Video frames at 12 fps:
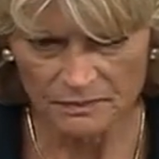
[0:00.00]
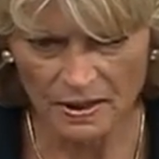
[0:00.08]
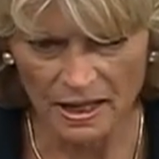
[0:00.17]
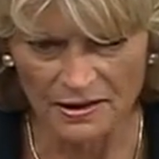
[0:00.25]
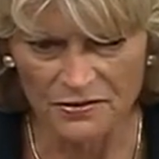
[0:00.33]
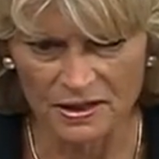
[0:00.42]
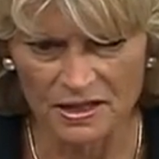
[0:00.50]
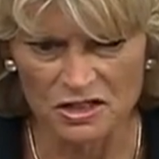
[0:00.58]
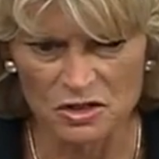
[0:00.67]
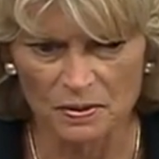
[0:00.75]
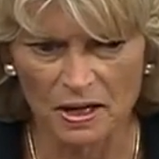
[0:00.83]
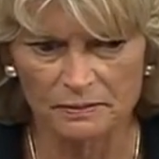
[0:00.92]
I think
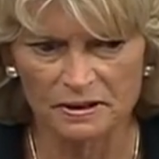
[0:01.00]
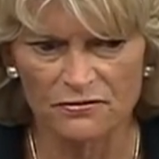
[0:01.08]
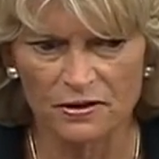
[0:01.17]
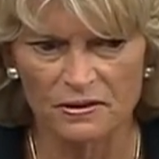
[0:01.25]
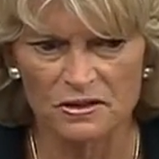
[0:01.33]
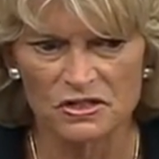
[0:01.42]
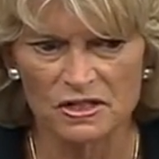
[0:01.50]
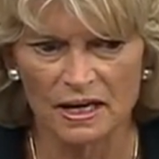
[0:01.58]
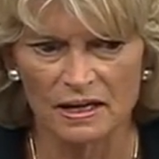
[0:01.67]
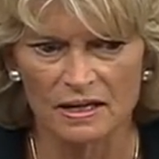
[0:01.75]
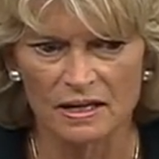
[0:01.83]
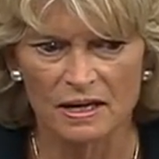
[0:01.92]
it's probably fair to
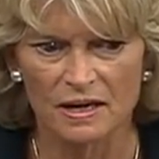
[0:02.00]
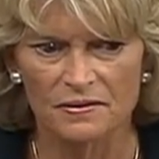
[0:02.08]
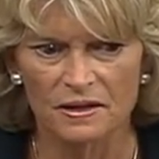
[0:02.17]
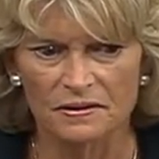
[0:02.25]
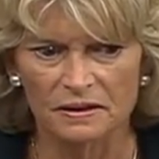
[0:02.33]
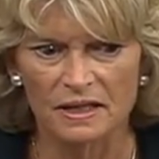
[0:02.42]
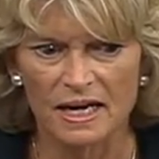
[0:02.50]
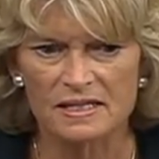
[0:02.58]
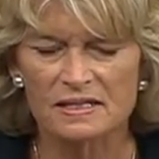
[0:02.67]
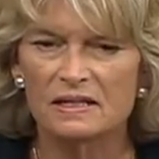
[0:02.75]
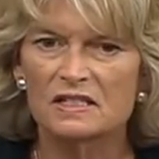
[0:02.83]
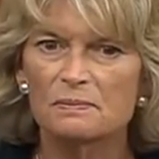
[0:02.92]
say that the
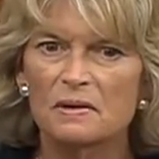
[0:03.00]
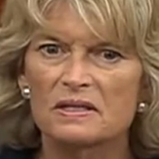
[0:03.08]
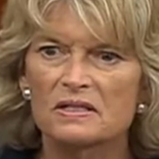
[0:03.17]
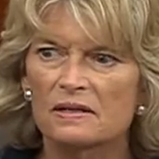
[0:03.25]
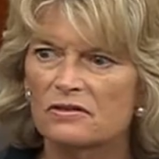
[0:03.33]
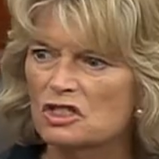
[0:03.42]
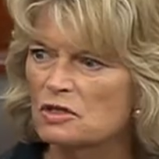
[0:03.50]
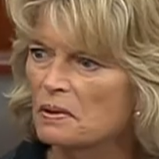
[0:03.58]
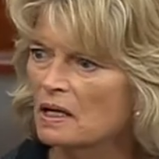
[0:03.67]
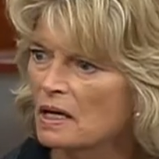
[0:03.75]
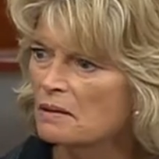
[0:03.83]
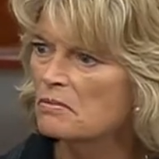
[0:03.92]
last 6 months have just
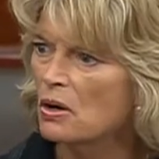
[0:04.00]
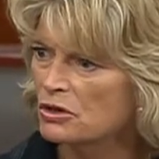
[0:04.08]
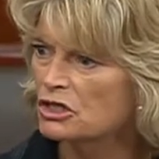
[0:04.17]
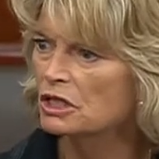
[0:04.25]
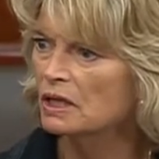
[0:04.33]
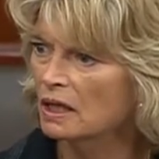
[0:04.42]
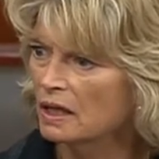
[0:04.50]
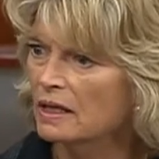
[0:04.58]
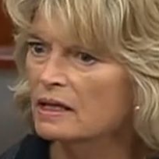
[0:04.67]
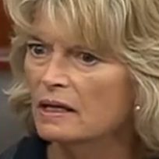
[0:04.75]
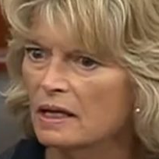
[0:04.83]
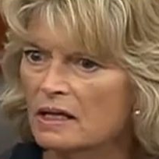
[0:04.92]
been
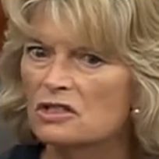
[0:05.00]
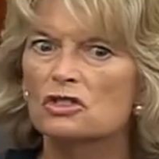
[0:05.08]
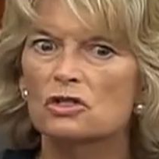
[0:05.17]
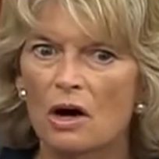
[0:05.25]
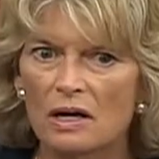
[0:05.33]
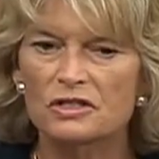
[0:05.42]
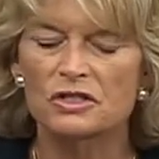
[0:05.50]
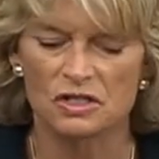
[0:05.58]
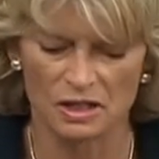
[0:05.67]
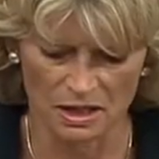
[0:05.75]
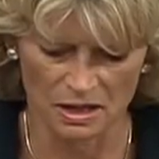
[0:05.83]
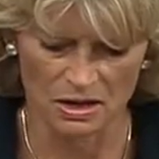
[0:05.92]
emotionally
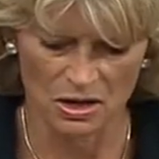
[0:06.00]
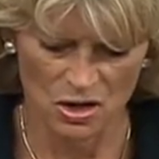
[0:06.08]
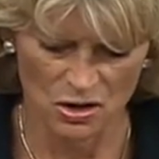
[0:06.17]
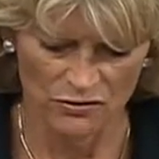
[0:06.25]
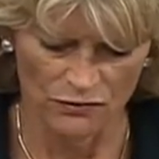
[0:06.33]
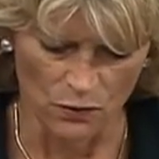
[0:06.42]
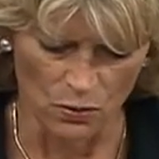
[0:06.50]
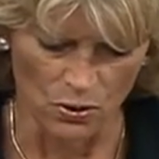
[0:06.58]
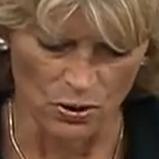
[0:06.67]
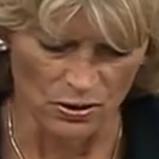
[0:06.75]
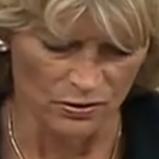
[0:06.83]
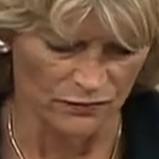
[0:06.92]
exhausting
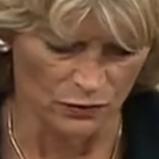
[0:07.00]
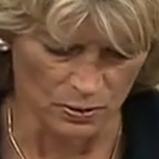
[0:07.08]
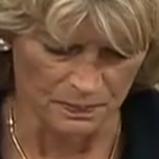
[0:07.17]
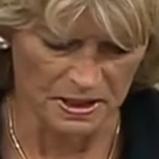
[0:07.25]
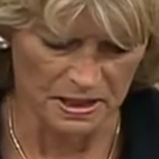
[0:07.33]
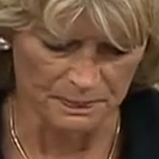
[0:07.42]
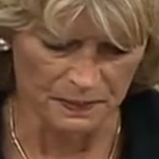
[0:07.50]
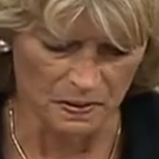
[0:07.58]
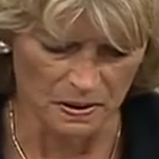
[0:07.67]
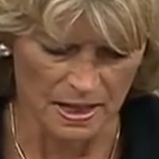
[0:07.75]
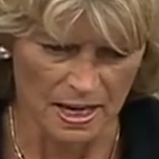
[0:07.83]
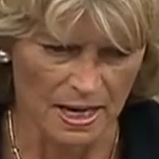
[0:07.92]
for people.